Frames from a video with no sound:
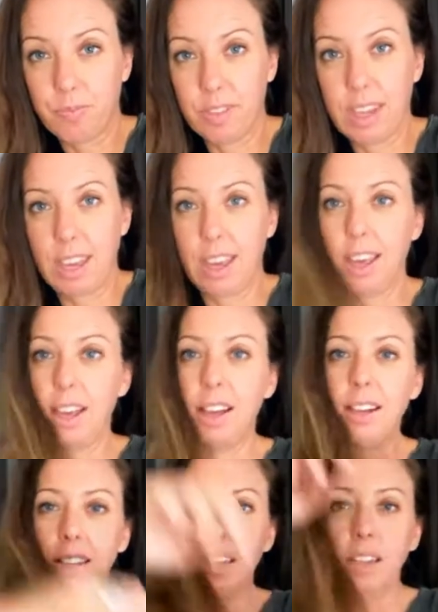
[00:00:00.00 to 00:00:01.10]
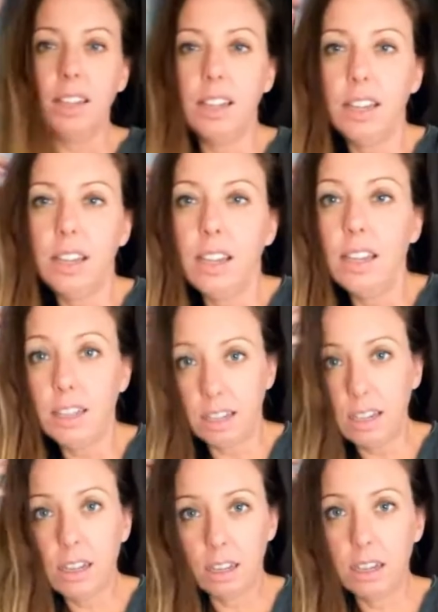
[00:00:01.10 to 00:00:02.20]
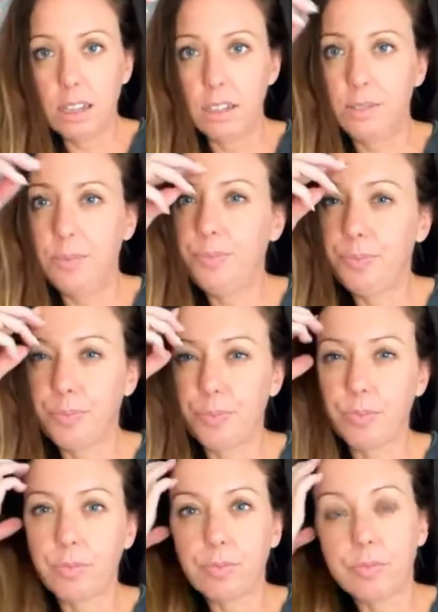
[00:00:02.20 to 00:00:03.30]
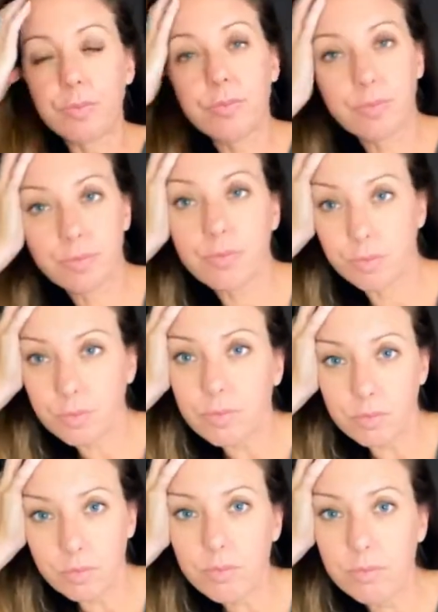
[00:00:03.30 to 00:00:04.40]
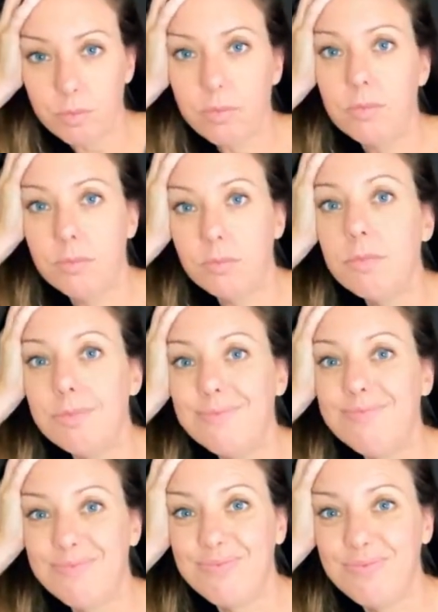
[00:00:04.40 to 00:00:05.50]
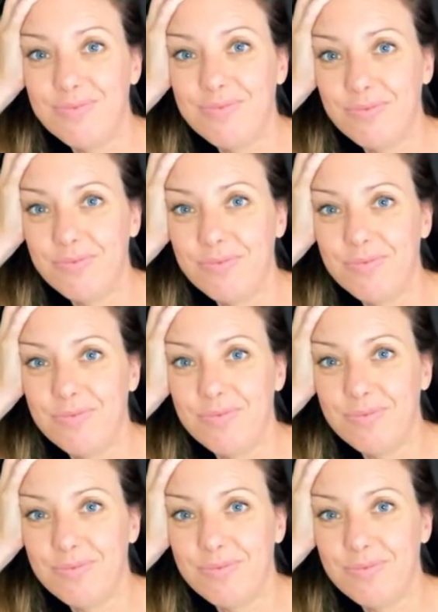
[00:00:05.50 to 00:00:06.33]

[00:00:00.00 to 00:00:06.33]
[no speech]